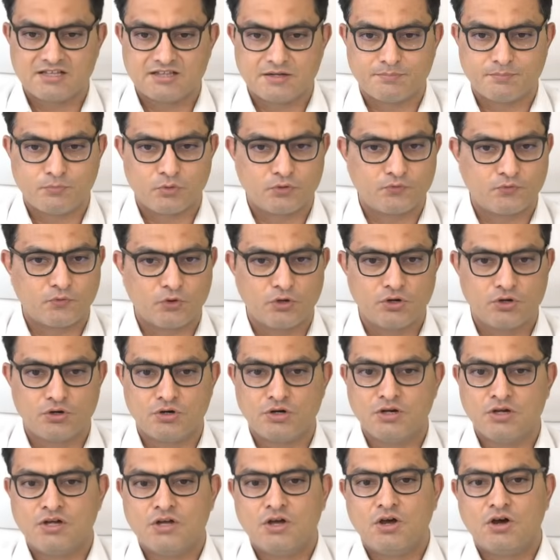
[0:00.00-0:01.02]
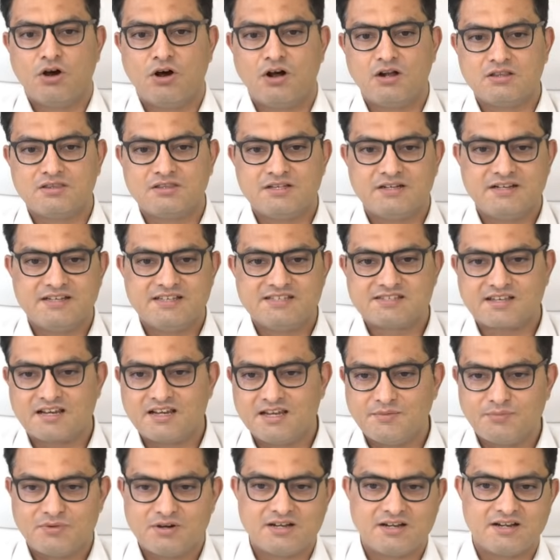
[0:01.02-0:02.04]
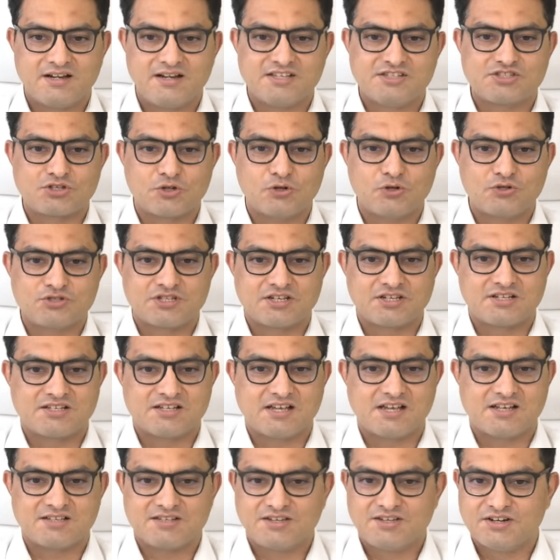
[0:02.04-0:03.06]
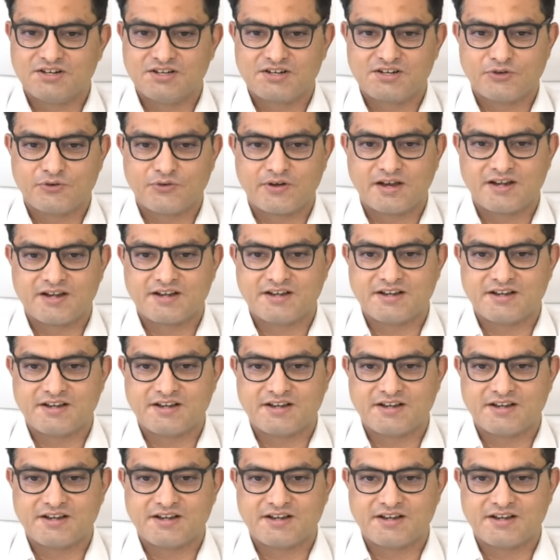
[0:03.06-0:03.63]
in the portfolio. All the disclaimer and disclosure are here, you can